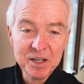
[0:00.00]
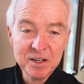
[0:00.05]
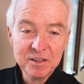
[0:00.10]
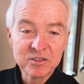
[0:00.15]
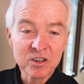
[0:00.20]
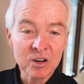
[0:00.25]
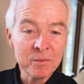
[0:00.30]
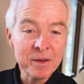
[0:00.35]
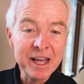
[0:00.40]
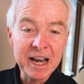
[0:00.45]

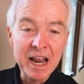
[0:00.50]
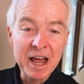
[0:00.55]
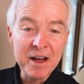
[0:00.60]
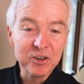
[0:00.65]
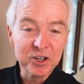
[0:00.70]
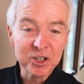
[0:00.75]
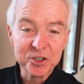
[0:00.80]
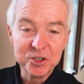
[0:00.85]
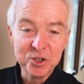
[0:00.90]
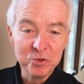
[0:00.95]
For a man
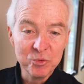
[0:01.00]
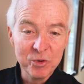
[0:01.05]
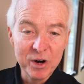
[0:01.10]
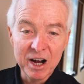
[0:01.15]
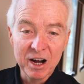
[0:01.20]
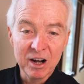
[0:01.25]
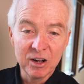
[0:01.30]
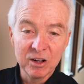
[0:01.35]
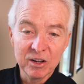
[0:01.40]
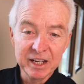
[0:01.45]
ever to do
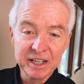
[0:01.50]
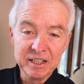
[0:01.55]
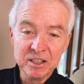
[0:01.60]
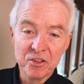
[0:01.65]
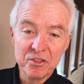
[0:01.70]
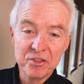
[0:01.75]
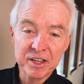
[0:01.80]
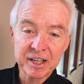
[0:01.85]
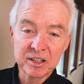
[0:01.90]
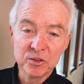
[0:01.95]
well and to
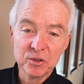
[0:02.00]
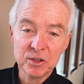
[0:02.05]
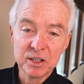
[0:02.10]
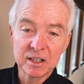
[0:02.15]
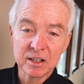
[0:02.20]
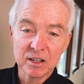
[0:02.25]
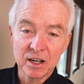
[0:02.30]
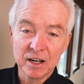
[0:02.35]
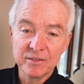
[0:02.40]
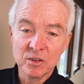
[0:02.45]
think
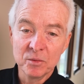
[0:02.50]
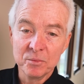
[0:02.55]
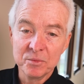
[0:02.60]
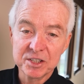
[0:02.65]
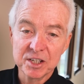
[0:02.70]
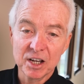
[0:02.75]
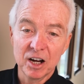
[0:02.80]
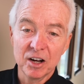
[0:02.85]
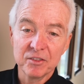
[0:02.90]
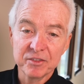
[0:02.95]
little of
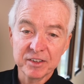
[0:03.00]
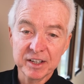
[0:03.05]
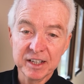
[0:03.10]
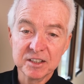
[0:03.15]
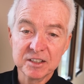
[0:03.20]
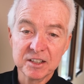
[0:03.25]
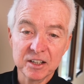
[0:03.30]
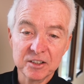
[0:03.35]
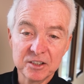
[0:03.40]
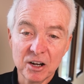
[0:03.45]
himself
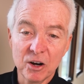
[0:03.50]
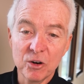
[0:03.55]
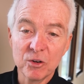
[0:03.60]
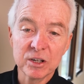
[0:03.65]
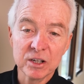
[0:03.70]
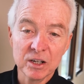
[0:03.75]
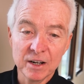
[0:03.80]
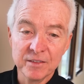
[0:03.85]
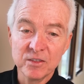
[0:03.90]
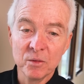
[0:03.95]
is a
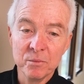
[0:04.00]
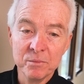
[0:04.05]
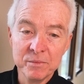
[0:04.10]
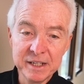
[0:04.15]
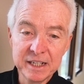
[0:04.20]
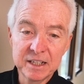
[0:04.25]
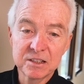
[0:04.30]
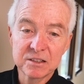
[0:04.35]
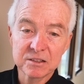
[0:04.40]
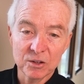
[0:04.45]
token of a
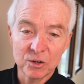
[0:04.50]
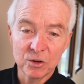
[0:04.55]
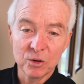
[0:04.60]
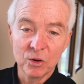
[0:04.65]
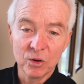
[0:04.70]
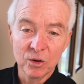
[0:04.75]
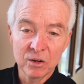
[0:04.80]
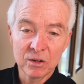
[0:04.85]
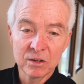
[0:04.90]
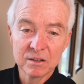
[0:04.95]
meek
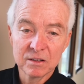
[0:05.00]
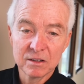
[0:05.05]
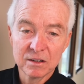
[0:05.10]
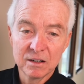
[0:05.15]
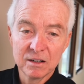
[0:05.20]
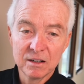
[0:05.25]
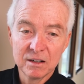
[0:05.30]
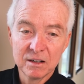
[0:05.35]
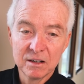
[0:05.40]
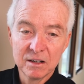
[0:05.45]
soul.
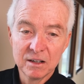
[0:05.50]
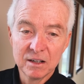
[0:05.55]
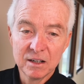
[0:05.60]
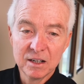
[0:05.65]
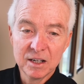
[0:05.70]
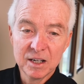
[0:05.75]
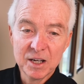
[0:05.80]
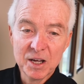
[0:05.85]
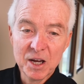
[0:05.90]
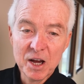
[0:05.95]

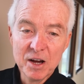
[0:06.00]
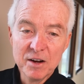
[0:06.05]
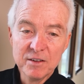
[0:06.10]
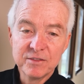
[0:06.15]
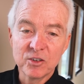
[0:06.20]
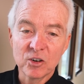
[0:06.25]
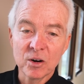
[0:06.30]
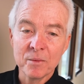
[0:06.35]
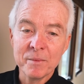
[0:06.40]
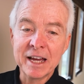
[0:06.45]

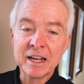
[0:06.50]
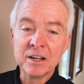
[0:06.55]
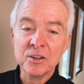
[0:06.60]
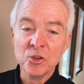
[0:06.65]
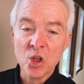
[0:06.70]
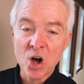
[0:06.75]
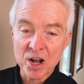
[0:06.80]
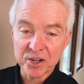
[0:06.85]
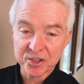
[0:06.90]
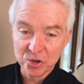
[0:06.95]
For a man
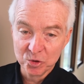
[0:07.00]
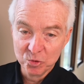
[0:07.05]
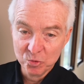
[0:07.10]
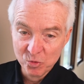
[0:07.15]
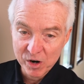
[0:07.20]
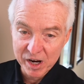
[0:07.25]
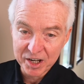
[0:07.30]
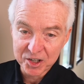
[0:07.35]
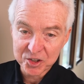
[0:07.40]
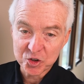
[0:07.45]
not to
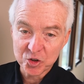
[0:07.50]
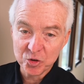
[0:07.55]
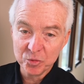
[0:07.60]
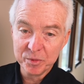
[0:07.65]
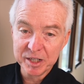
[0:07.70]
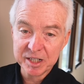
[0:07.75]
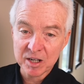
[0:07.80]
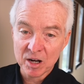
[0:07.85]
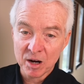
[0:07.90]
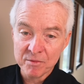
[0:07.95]
wish to
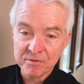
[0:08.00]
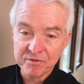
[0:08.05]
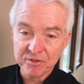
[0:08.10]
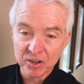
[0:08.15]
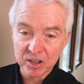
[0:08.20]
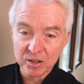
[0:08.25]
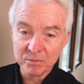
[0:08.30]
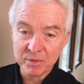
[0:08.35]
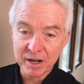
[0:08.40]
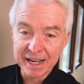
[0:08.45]
be
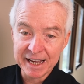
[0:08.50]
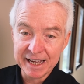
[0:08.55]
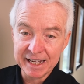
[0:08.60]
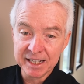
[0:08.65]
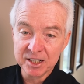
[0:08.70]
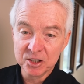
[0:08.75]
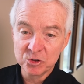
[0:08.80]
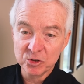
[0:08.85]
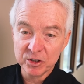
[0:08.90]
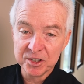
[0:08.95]
comforted by
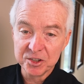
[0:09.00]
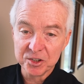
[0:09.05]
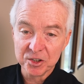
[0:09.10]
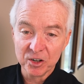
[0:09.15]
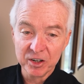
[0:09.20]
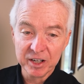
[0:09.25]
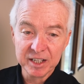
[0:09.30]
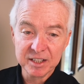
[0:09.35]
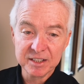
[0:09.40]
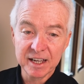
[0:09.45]
any
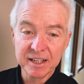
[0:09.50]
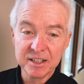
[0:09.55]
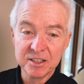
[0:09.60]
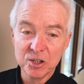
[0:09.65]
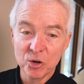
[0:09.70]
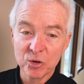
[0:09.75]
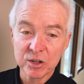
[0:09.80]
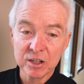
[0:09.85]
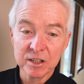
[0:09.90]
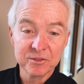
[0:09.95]
creature is a
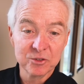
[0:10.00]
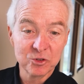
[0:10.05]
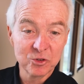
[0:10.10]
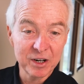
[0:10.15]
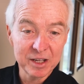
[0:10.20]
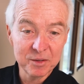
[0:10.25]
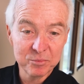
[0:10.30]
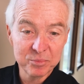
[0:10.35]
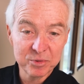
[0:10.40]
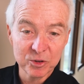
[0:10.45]
token of
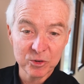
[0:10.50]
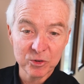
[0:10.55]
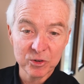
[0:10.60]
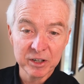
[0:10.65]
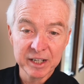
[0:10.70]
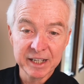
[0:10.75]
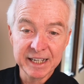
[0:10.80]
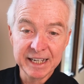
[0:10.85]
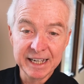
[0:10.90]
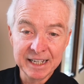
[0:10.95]
great
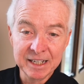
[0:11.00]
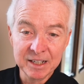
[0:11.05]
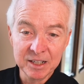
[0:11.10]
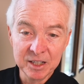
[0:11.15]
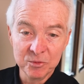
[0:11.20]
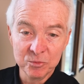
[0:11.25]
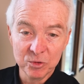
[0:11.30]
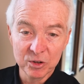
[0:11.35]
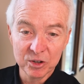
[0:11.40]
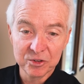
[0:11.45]
purity and
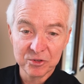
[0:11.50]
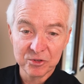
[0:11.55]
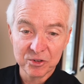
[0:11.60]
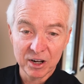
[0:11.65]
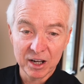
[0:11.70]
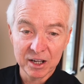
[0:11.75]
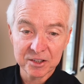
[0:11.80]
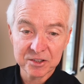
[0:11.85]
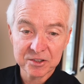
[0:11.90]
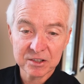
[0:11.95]
inward
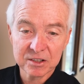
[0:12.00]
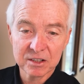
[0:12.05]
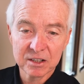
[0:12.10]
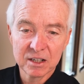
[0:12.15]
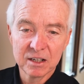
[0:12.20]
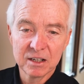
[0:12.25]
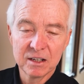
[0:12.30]
trust.